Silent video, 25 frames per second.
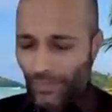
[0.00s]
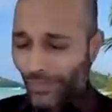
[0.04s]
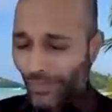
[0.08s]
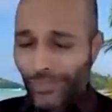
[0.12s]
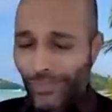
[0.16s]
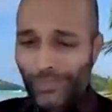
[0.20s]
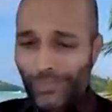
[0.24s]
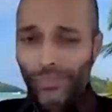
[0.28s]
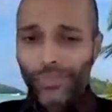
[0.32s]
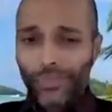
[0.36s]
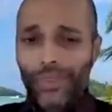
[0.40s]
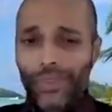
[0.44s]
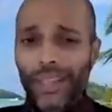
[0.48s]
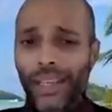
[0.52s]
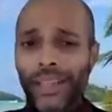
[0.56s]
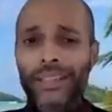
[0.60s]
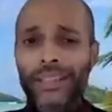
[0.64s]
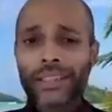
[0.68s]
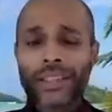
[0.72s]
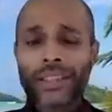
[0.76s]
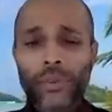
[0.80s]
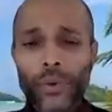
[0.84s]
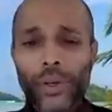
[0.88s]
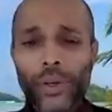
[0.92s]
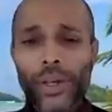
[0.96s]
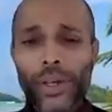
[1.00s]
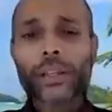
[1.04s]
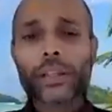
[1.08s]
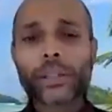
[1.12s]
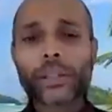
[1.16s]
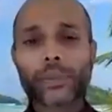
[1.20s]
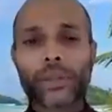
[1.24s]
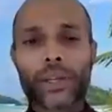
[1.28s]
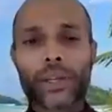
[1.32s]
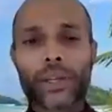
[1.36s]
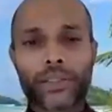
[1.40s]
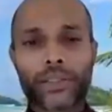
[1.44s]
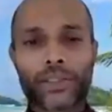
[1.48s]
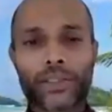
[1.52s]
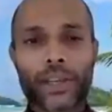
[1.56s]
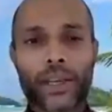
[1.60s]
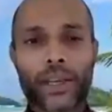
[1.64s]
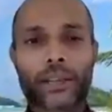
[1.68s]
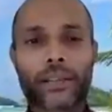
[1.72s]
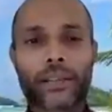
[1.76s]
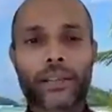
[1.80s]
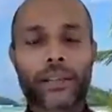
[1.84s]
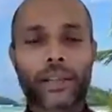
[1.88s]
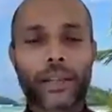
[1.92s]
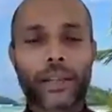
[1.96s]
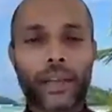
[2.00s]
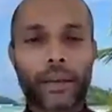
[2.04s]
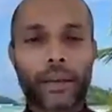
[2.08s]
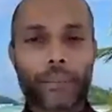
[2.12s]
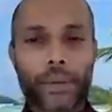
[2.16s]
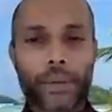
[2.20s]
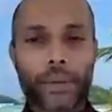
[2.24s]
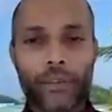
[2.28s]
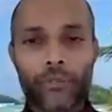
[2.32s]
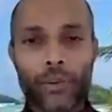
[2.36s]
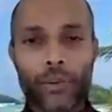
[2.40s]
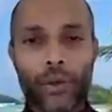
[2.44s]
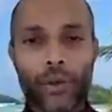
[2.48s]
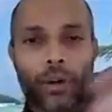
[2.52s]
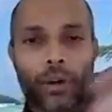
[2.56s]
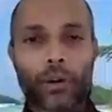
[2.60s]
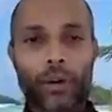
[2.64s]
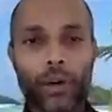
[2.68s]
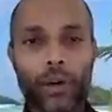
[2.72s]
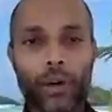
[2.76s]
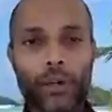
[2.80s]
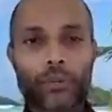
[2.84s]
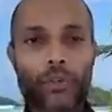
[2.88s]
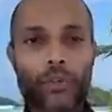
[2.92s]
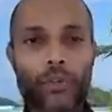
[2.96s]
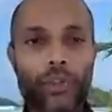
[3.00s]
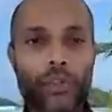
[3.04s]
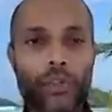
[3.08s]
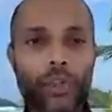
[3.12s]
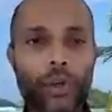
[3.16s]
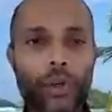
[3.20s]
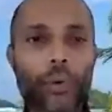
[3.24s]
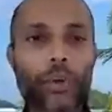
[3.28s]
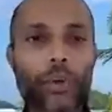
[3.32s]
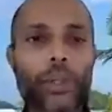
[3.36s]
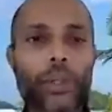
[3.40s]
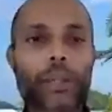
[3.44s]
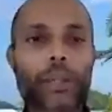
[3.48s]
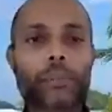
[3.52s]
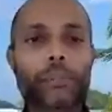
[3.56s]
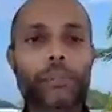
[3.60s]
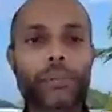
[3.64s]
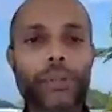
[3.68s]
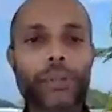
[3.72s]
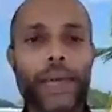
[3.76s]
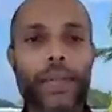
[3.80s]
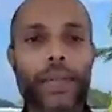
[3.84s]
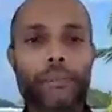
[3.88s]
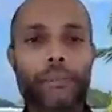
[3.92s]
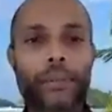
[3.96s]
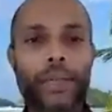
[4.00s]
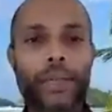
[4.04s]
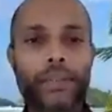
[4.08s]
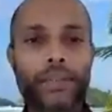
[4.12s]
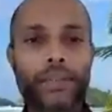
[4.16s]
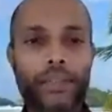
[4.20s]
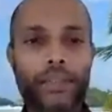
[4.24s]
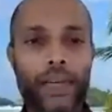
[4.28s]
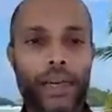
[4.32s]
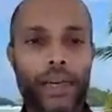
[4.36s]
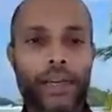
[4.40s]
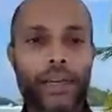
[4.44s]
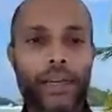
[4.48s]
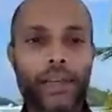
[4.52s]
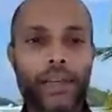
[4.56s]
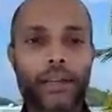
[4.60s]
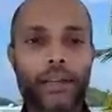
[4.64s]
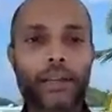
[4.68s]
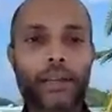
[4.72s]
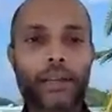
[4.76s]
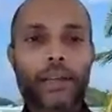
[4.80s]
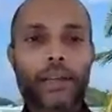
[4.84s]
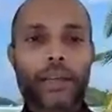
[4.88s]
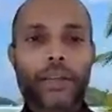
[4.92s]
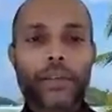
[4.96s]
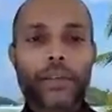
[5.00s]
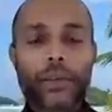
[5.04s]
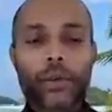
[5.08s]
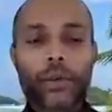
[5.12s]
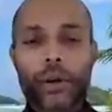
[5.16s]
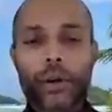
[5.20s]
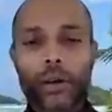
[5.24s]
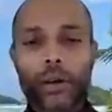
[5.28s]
it is critical to understand that, I mean, if you are on a total plant-based diet, you